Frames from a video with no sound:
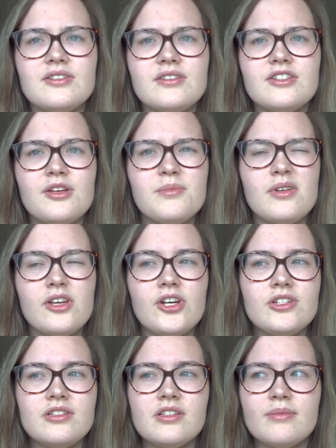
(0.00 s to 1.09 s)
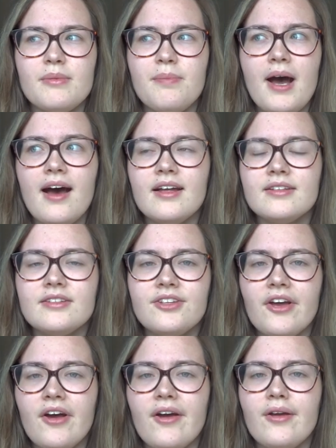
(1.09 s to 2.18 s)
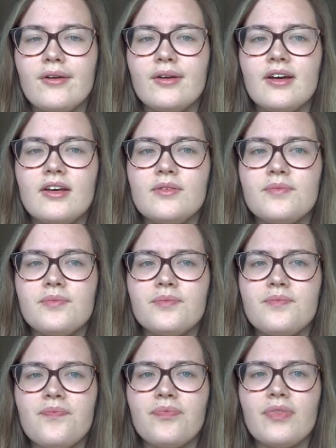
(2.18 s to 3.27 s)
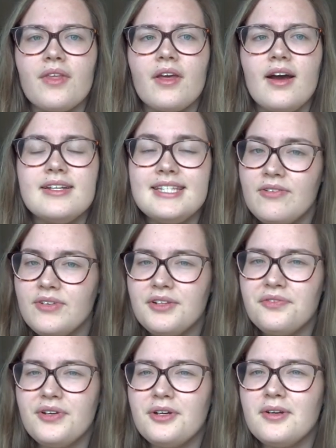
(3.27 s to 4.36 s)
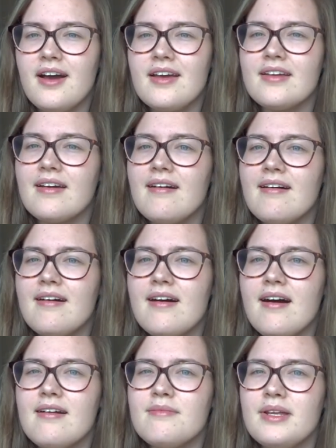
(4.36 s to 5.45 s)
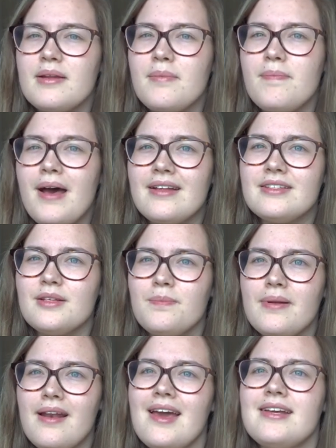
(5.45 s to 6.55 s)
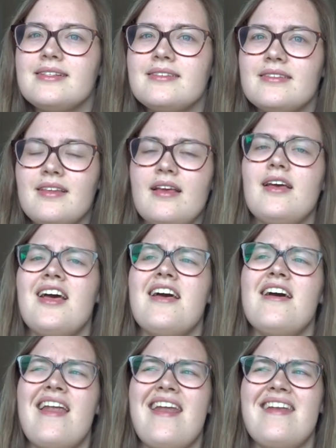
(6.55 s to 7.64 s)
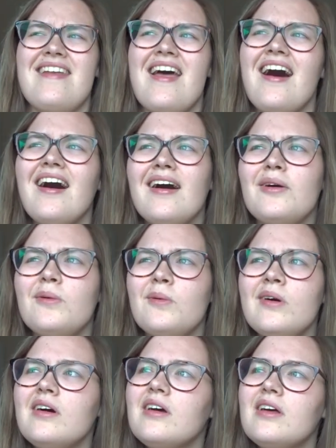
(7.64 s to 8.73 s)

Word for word: some are good, some are bad, so I definitely feel like I'm in a better place now.